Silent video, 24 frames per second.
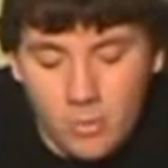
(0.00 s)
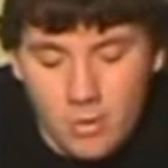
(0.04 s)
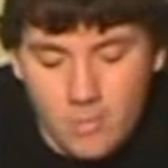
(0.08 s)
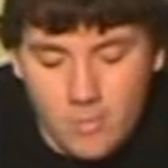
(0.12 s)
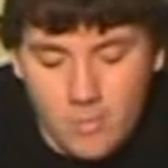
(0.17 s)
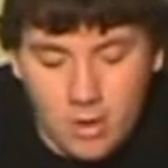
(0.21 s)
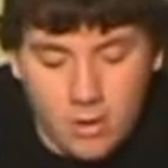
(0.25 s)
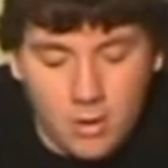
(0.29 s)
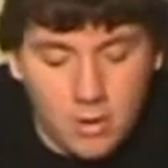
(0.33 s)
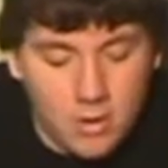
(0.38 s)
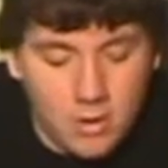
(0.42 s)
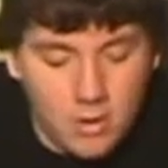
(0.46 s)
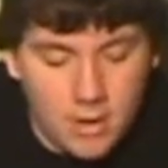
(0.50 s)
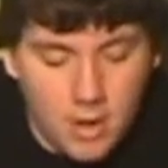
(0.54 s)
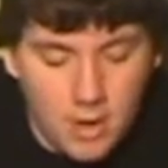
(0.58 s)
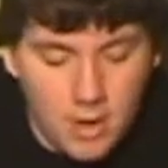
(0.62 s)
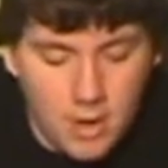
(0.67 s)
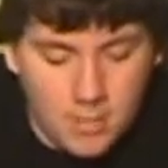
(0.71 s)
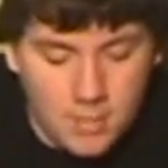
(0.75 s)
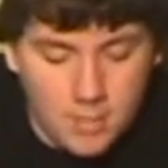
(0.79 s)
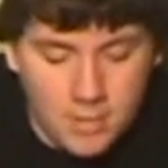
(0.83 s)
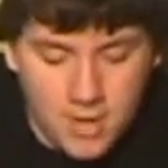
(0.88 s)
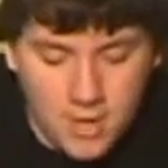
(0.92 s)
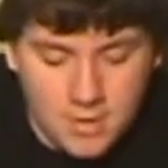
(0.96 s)
metal.
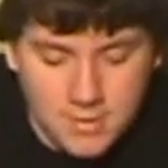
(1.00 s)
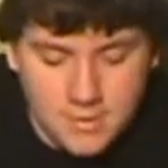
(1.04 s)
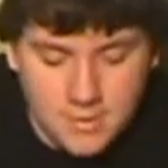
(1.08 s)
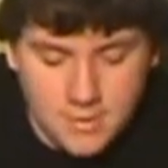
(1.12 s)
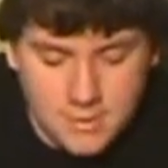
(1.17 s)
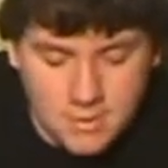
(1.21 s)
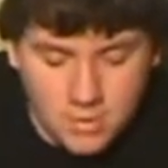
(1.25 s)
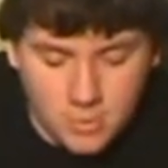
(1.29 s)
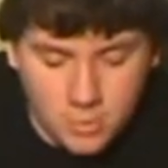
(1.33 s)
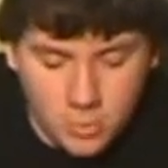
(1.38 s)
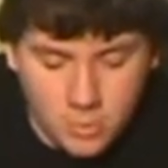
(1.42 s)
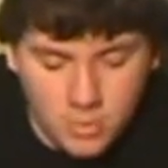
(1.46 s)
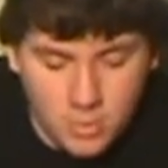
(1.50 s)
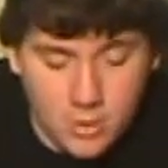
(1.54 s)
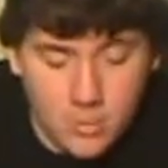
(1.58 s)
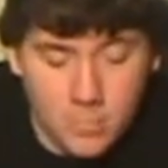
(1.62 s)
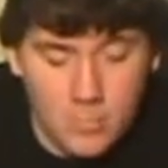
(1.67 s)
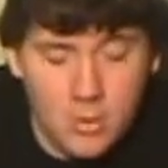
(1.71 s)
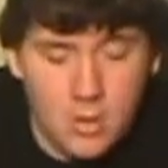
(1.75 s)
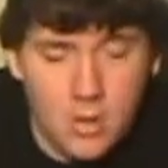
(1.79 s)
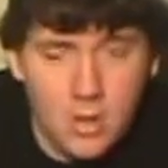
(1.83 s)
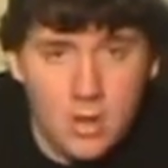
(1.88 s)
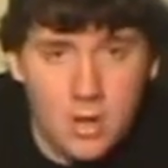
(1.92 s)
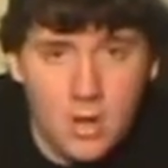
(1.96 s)
I'm guessing it's aluminum.
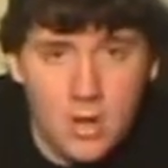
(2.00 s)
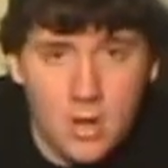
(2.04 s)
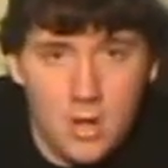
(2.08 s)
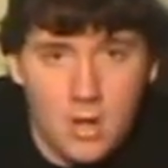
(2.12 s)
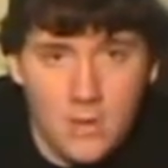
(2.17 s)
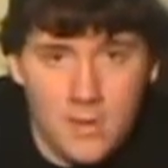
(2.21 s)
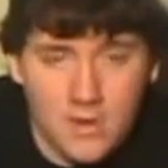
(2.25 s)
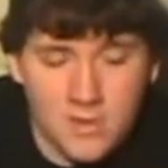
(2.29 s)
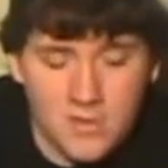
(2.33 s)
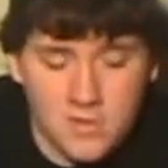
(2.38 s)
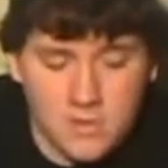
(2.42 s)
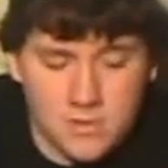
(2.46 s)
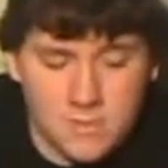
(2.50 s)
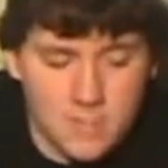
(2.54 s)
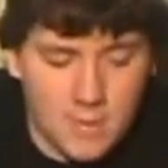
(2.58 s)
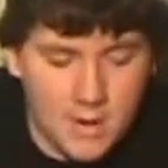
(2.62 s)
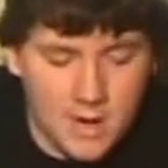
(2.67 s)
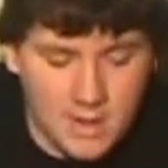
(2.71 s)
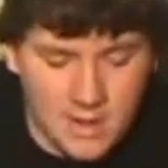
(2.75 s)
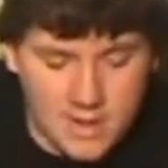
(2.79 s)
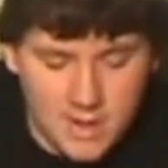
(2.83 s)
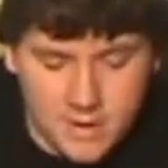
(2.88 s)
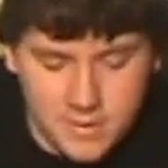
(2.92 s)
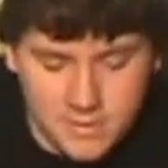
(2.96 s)
That's just
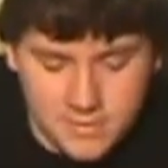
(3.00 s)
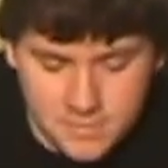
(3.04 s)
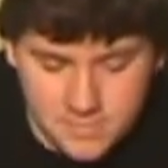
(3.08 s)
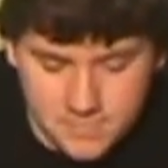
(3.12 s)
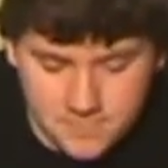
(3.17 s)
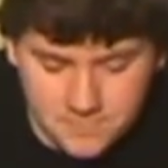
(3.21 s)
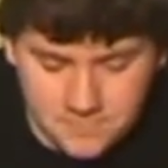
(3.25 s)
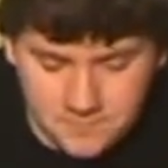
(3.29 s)
my guess.